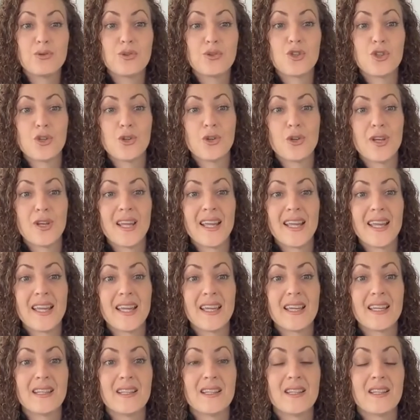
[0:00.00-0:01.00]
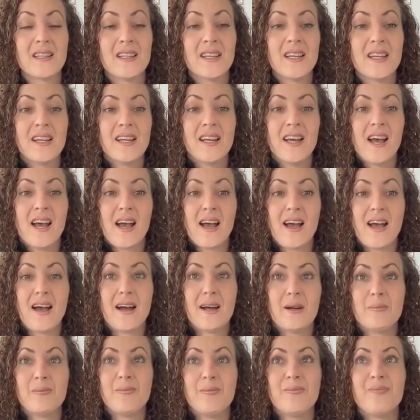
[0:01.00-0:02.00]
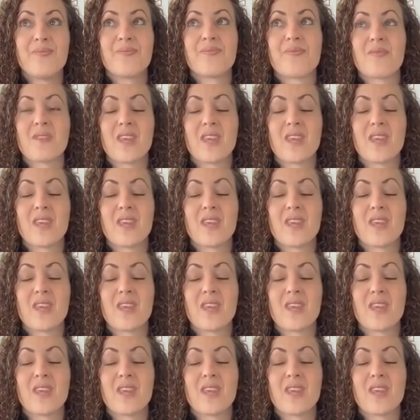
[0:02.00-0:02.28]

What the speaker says: tuning in,